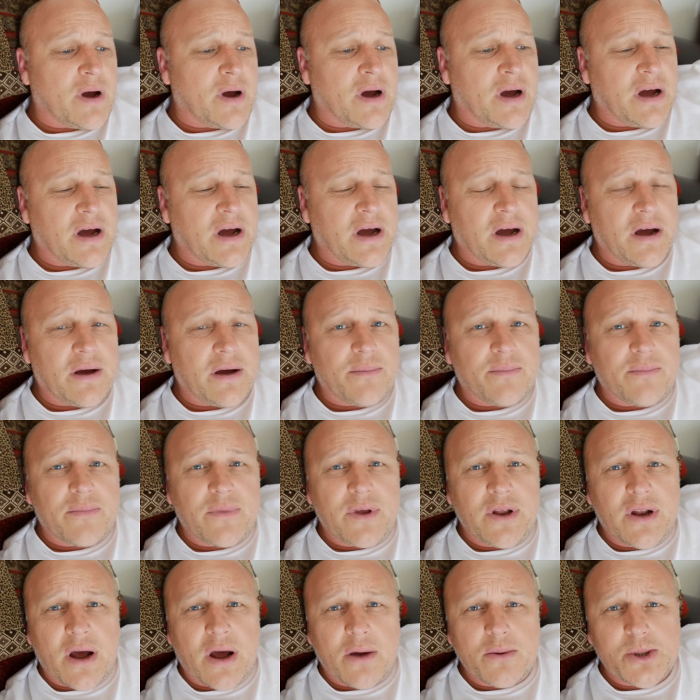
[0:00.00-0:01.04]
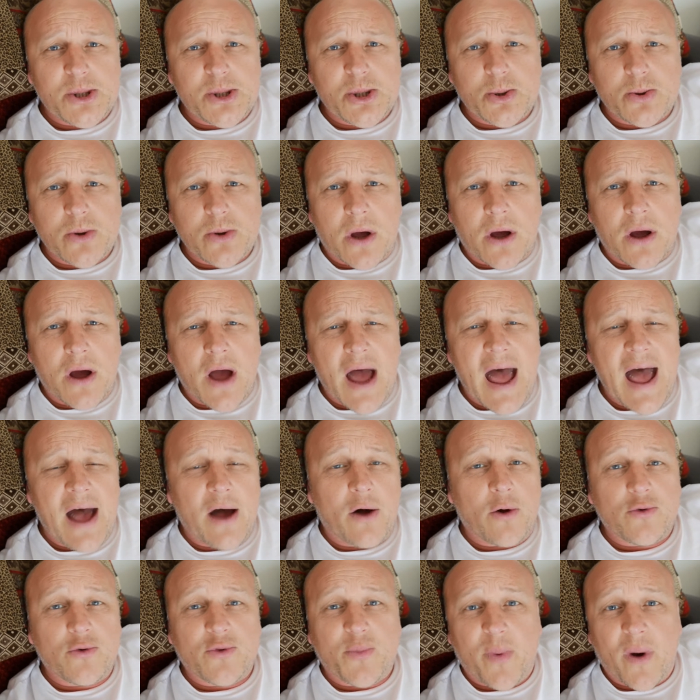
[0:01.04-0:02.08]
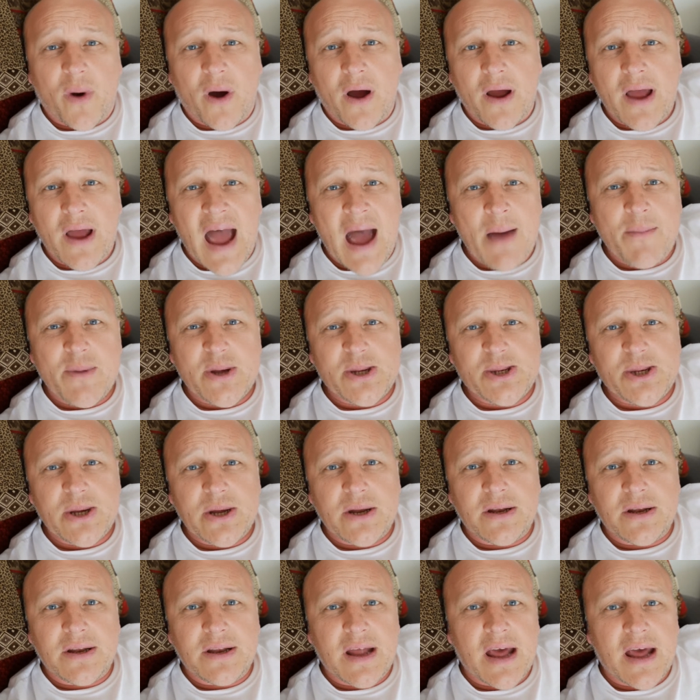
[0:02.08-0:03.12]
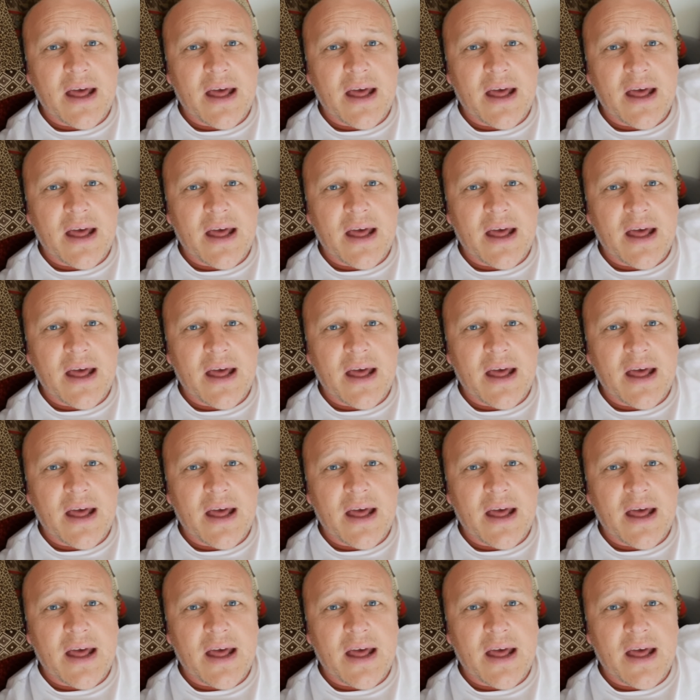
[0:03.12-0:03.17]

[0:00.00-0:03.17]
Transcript: held by Amazon